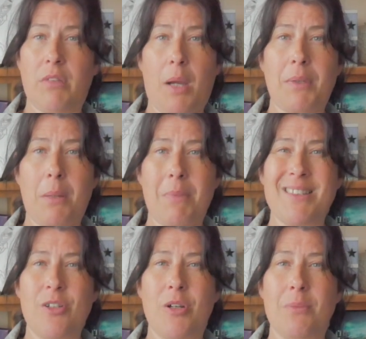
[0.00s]
I'm gonna make
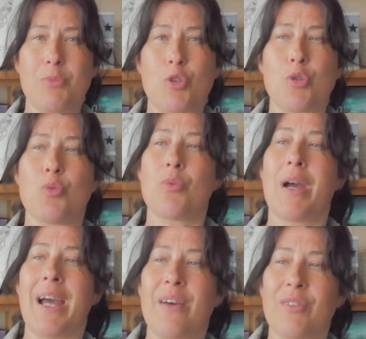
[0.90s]
time to
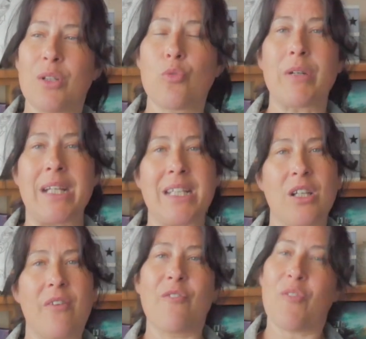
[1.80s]
have a little read
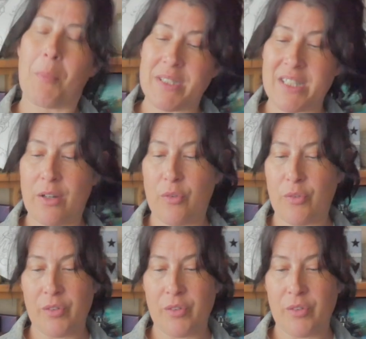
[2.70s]
for myself.